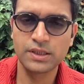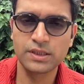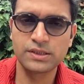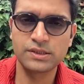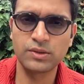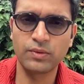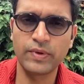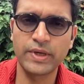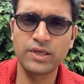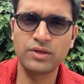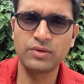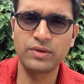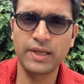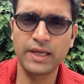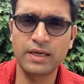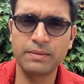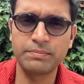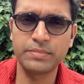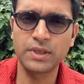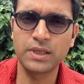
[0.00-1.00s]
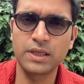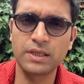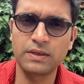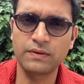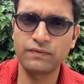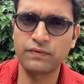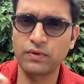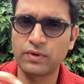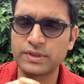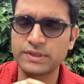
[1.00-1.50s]
So when you take BERT
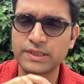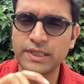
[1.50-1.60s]
for a